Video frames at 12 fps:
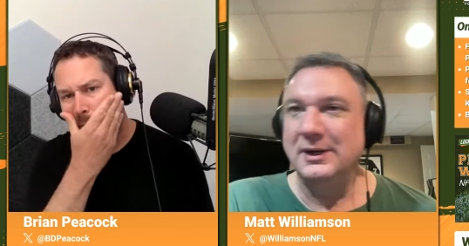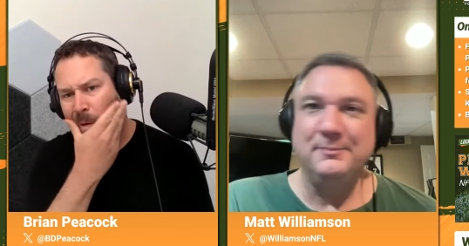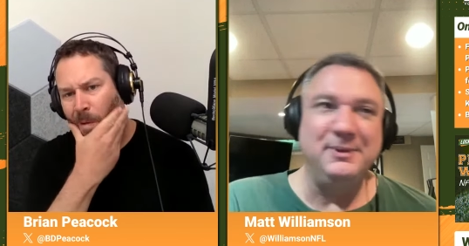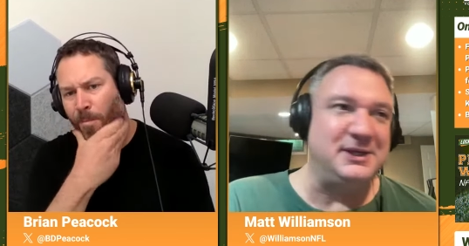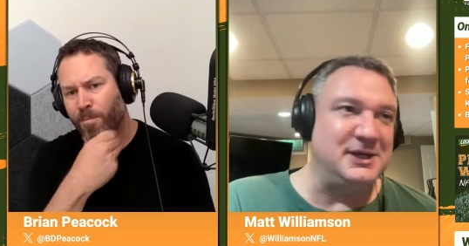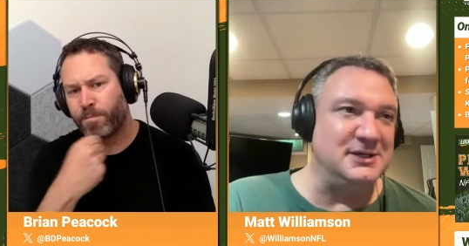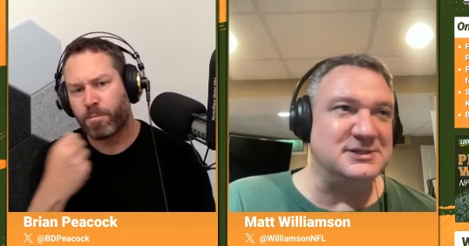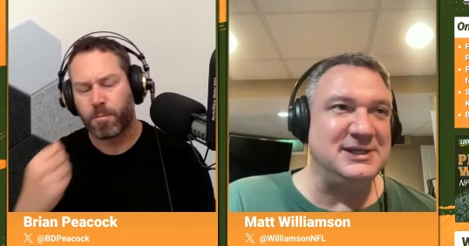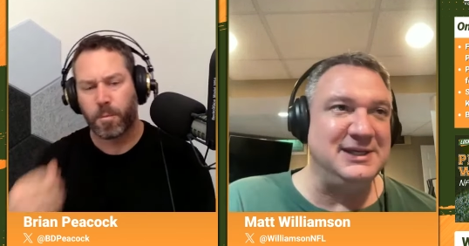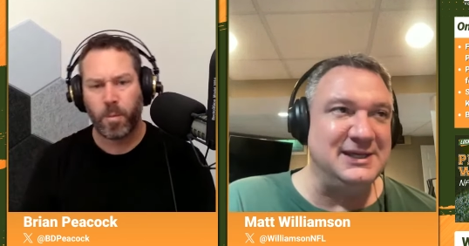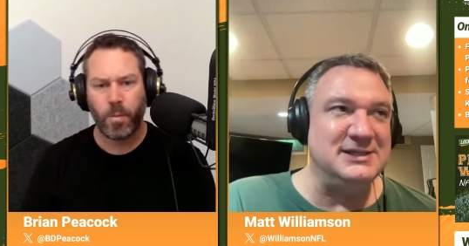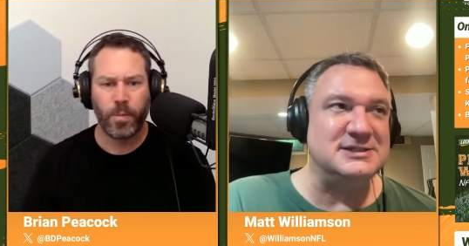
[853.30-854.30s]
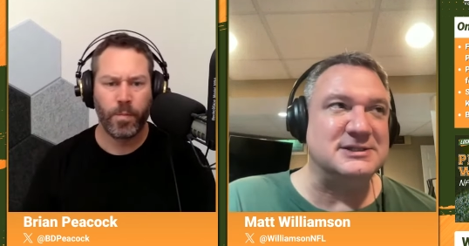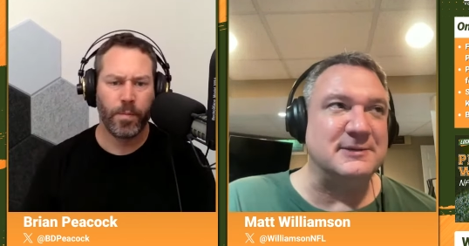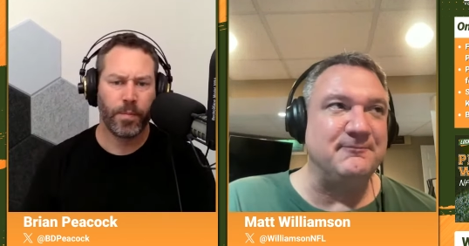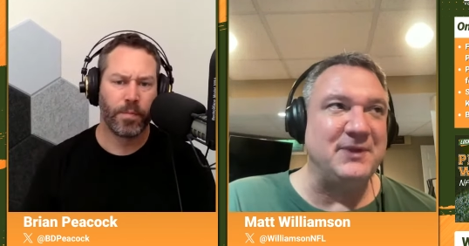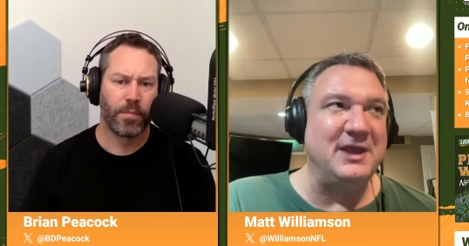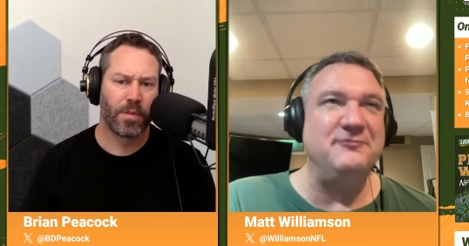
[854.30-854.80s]
Speaker 1: because he is
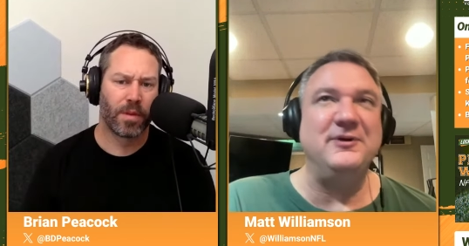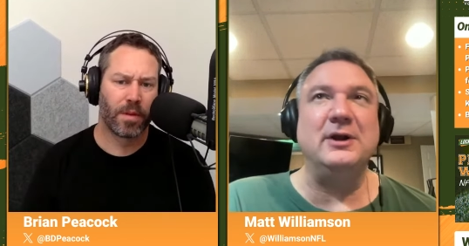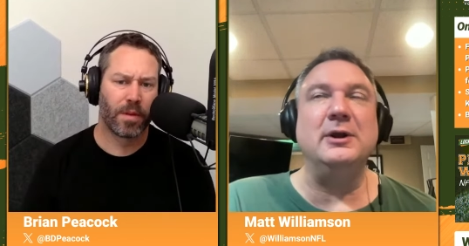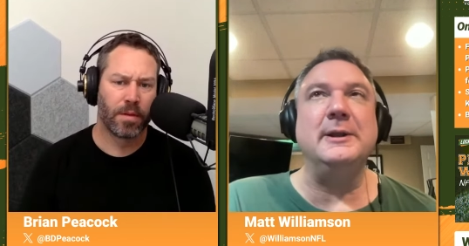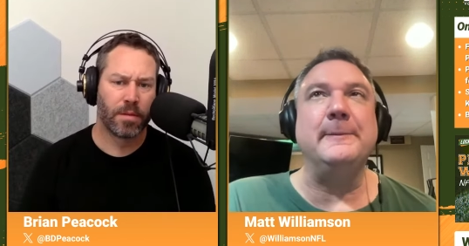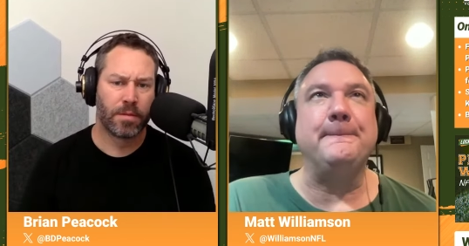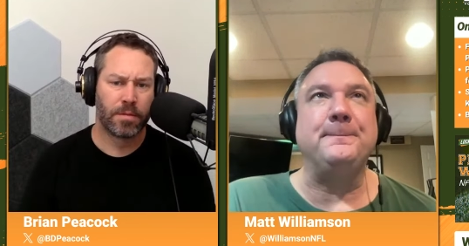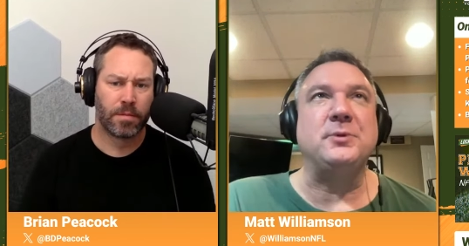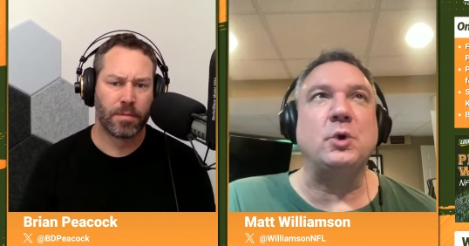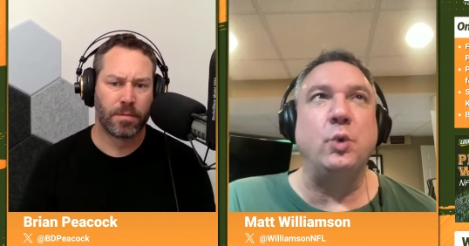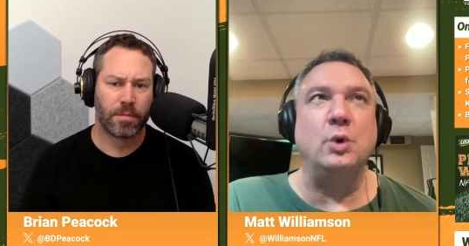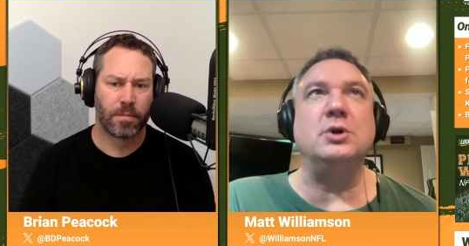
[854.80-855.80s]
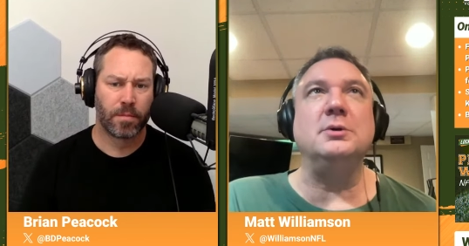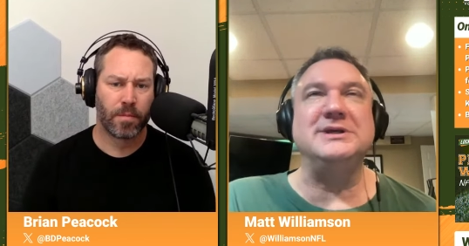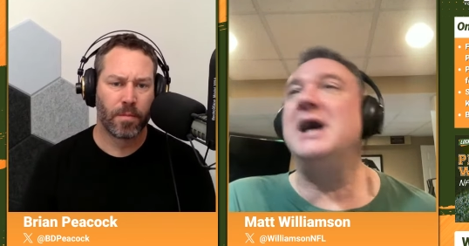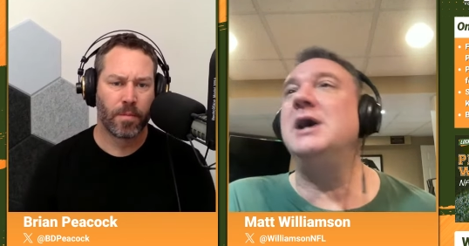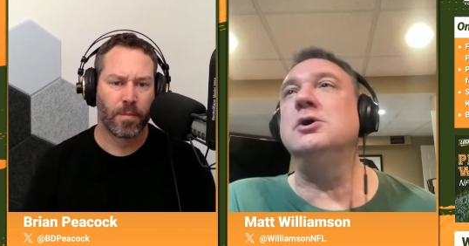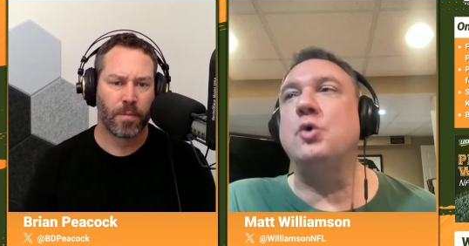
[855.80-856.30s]
a very quarter
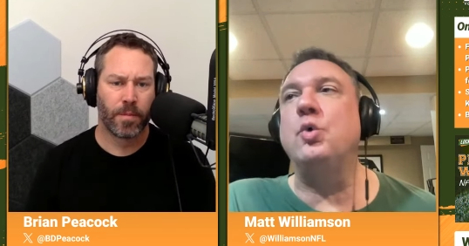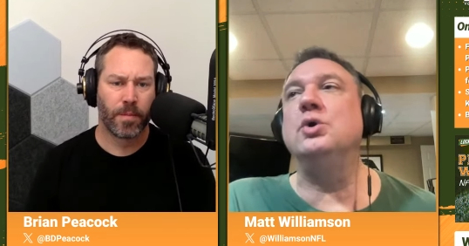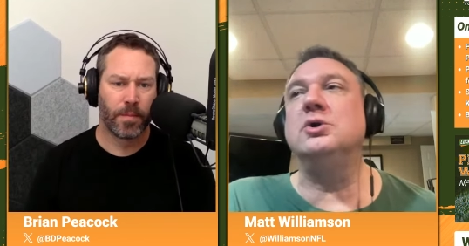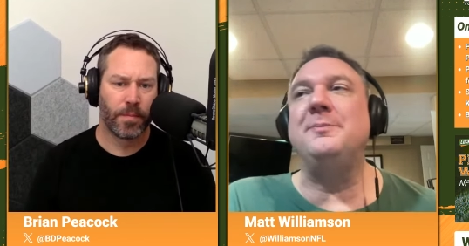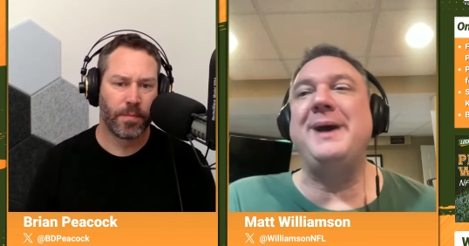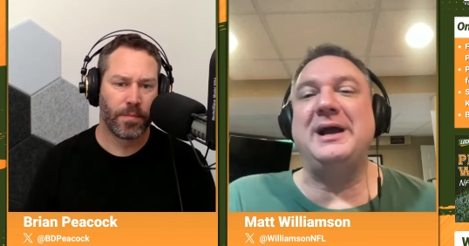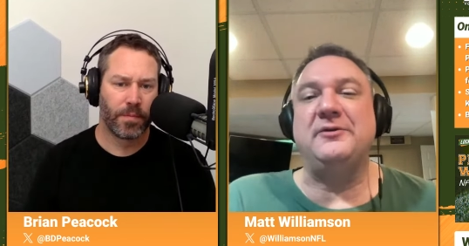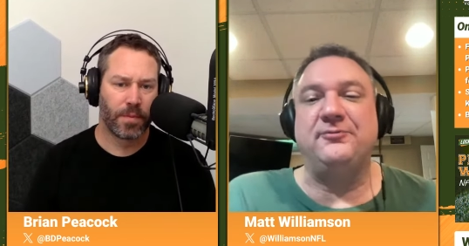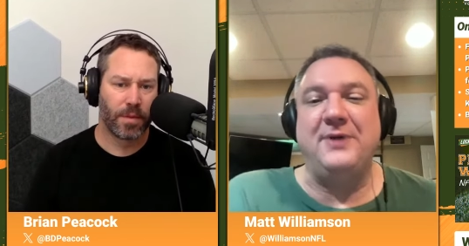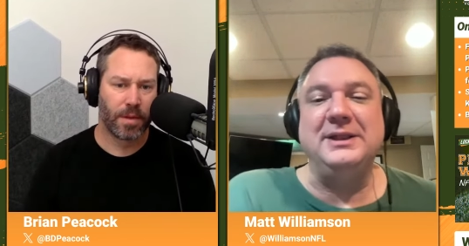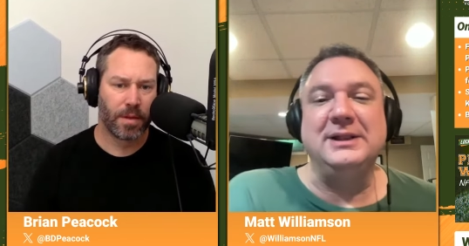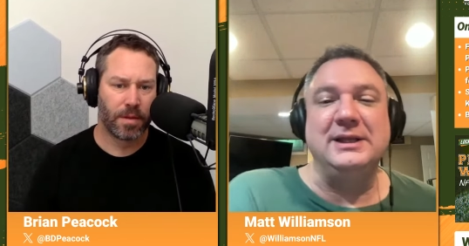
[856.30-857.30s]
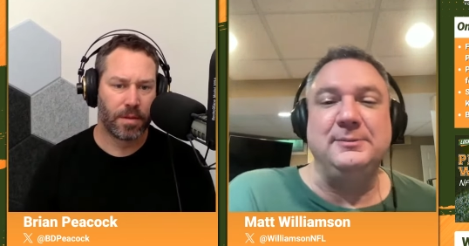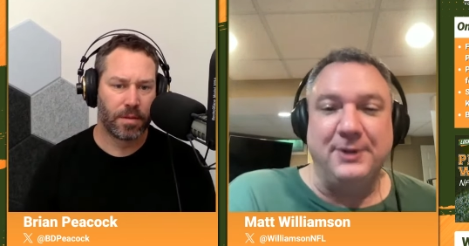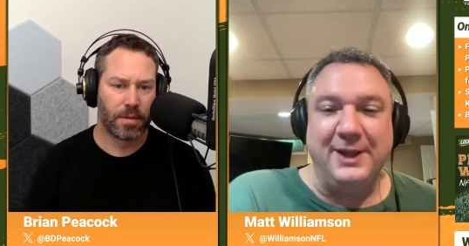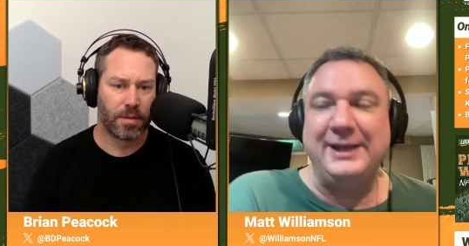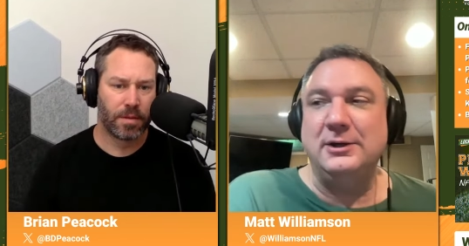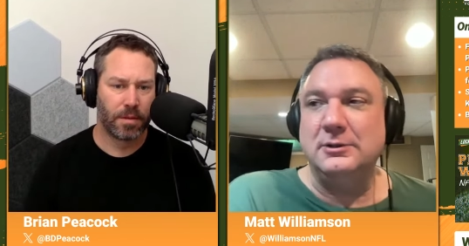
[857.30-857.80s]
young quarterback friendly
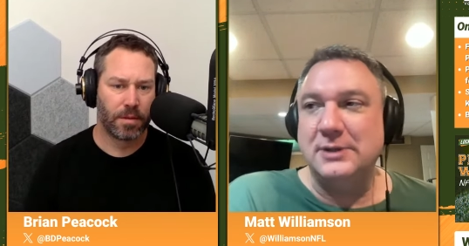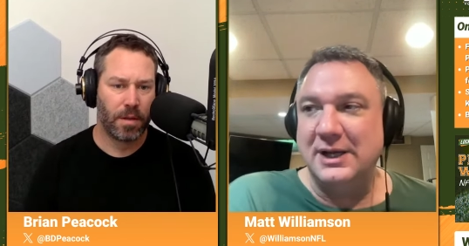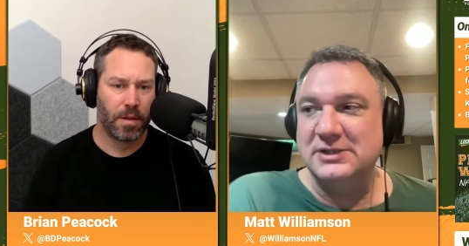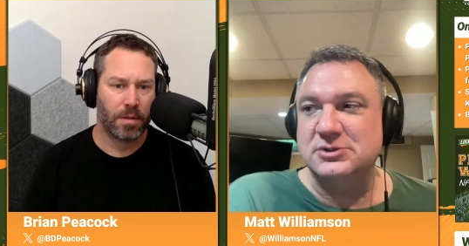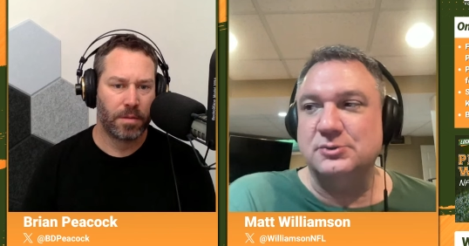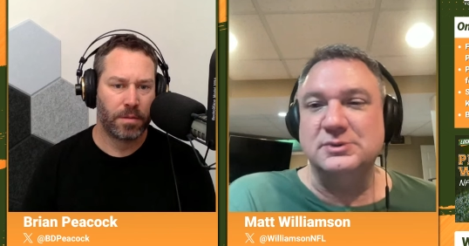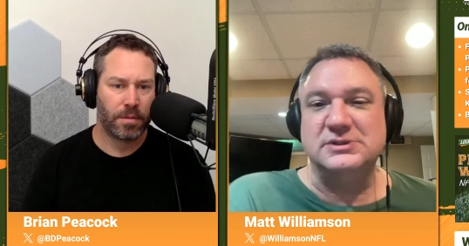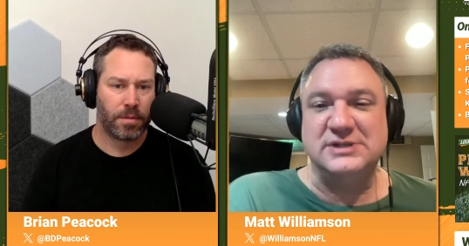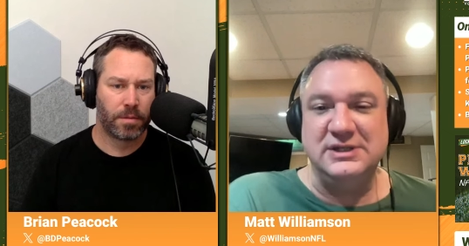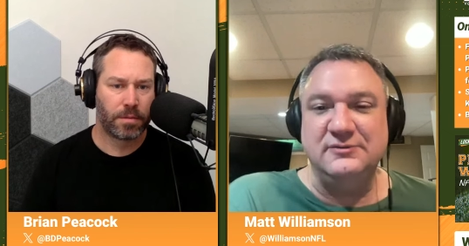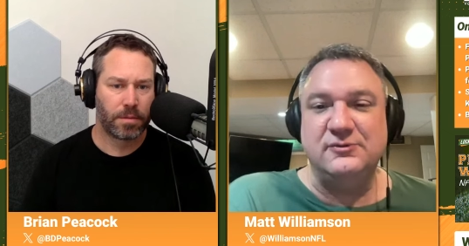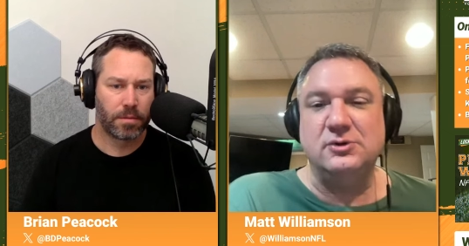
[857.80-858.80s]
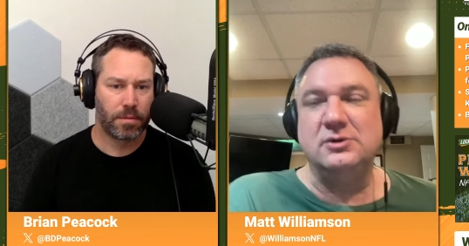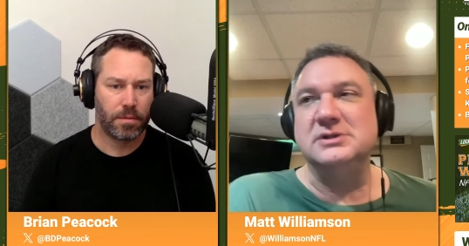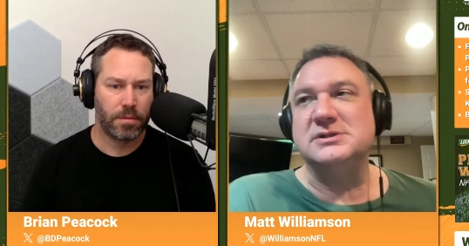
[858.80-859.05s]
player as a receiver,